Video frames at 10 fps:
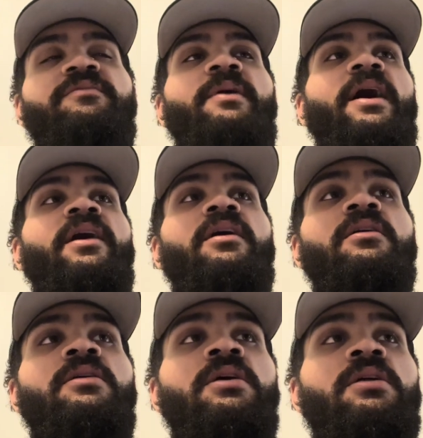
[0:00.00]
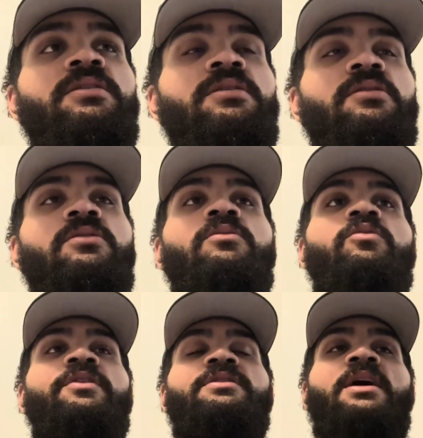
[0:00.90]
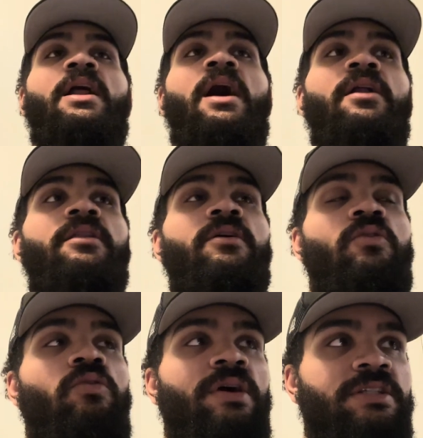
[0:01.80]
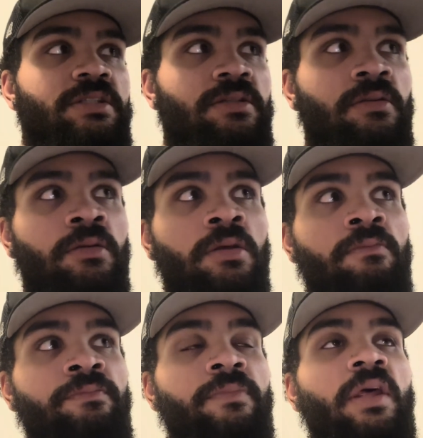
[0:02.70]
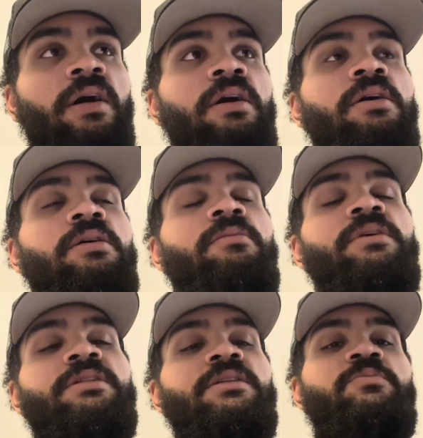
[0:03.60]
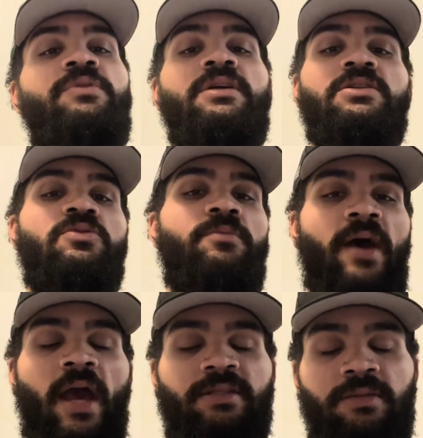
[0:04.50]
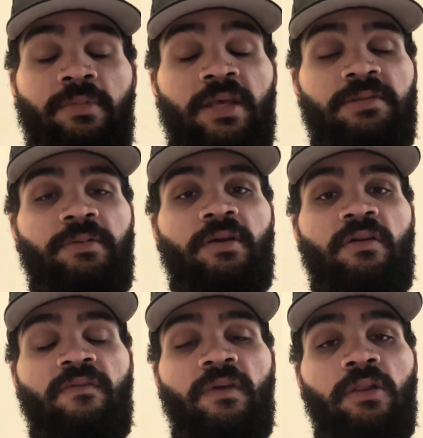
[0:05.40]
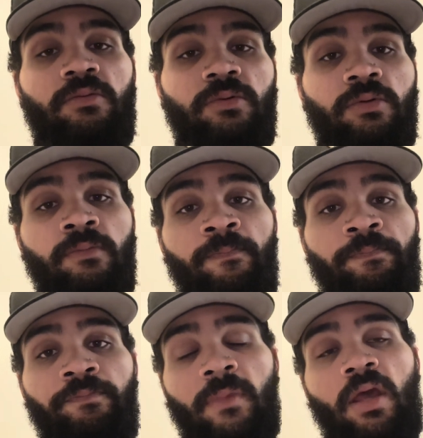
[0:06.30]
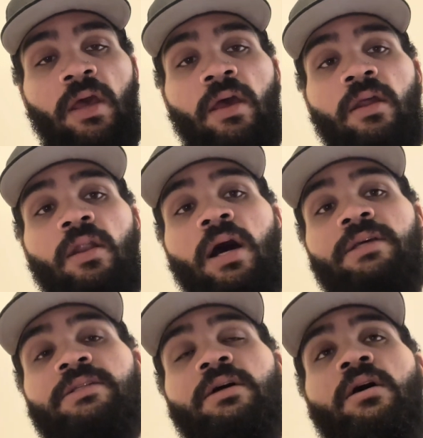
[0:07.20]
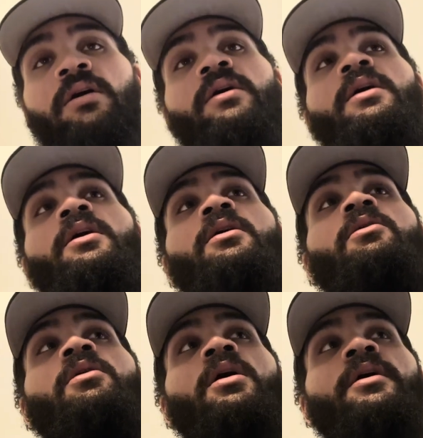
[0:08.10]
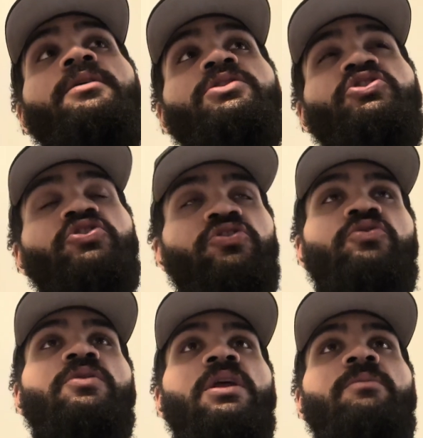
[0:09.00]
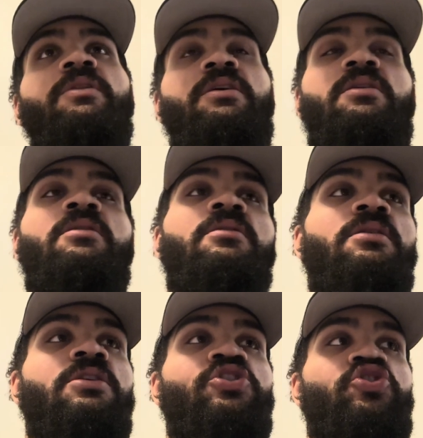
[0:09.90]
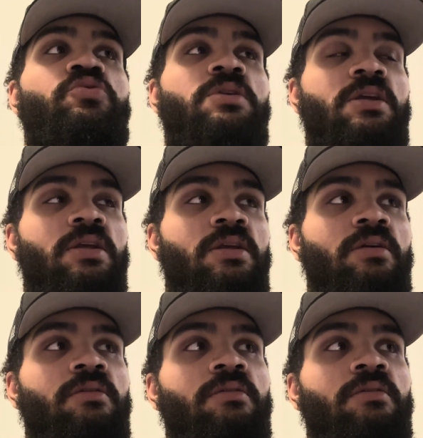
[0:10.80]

back. So Will's kind of out of the question. It just brings you back to best player available. And I saw an extremely intriguing